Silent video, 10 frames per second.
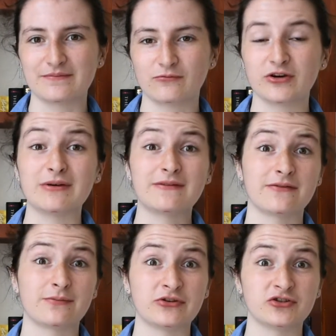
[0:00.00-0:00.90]
one of my
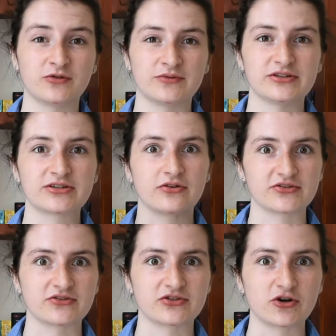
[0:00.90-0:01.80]
favourite YouTubers,
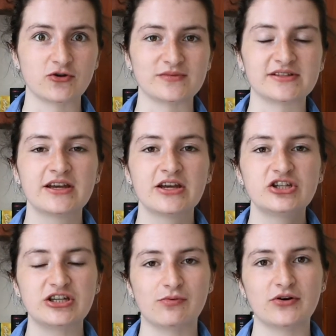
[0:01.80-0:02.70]
Thoughts on Tomes,
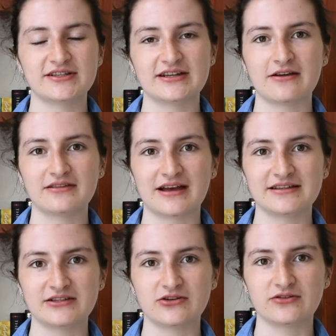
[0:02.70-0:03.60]
she pointed out
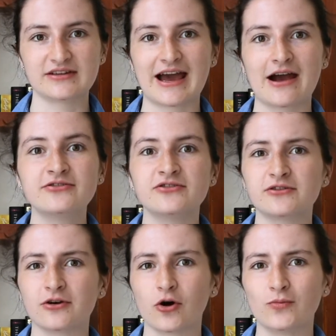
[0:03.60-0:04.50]
that, you know, the characters
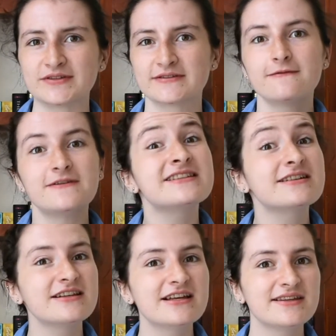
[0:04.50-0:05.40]
are almost
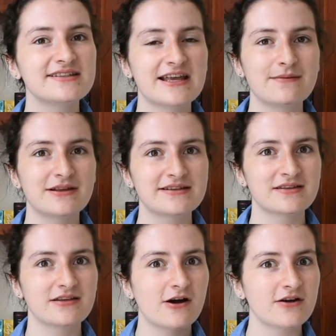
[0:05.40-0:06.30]
physically in the same place
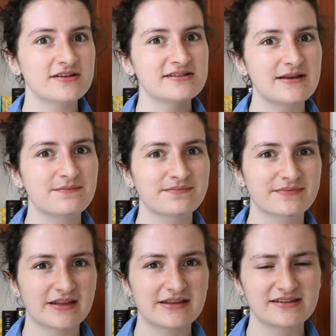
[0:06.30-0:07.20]
that they are at the
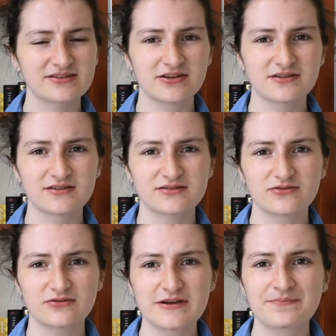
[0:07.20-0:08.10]
start of the
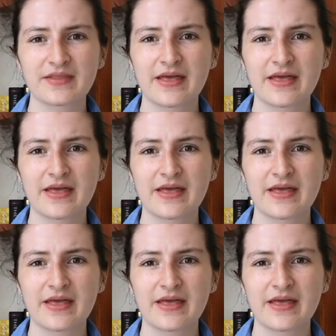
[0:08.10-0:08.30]
story,